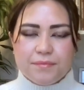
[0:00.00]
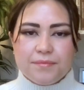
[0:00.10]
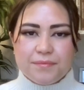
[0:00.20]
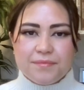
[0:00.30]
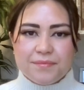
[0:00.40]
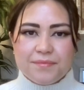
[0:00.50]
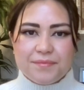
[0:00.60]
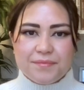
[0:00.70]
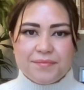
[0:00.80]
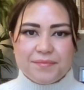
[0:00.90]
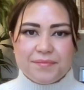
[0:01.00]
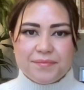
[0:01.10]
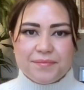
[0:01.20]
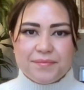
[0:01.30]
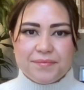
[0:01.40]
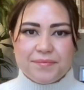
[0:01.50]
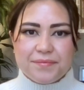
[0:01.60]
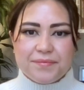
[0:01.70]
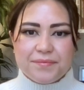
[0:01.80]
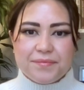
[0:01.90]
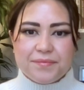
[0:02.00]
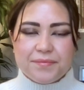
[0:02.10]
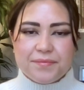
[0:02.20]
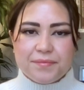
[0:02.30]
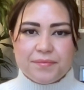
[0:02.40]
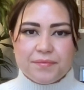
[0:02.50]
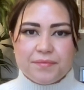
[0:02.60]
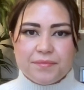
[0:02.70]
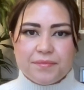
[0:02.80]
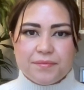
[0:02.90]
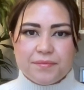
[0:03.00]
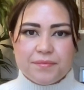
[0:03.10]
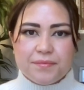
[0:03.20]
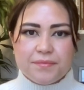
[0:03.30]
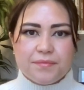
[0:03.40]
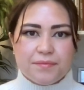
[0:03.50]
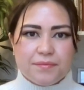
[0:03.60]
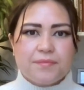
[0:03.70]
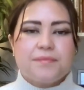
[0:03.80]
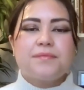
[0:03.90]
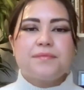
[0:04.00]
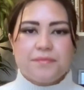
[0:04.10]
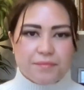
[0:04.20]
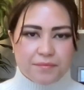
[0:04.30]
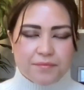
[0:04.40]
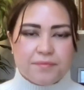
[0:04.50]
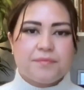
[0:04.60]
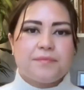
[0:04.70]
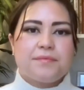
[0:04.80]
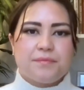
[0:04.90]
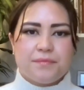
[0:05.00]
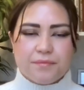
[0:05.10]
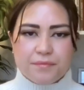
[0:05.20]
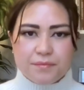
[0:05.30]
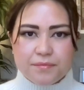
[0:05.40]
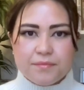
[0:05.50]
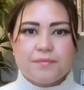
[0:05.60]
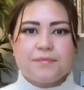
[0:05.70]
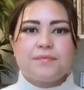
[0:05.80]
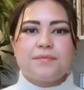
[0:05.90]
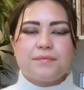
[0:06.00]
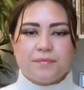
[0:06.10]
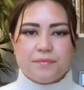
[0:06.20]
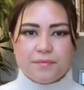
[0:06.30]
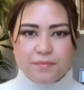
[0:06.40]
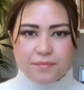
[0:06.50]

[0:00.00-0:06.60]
No words are spoken by the person on screen.